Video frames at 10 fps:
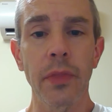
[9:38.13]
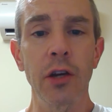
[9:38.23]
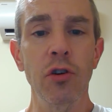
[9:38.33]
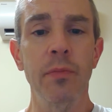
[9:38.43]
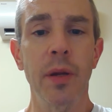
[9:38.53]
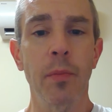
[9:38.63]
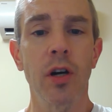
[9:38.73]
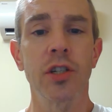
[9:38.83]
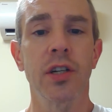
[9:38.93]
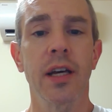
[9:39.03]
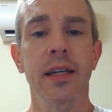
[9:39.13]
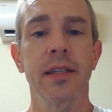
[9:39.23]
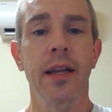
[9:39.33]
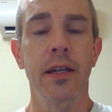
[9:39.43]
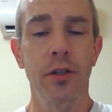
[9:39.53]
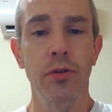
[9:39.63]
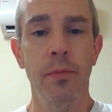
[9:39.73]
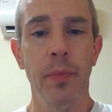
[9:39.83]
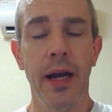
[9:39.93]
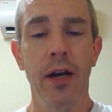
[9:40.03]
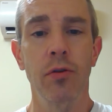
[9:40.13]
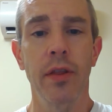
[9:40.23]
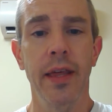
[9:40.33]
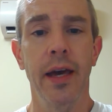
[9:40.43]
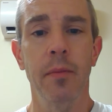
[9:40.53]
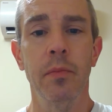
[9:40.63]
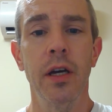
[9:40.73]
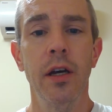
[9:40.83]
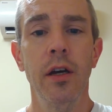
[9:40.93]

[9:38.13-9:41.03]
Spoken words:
who have been marginalized and to empower them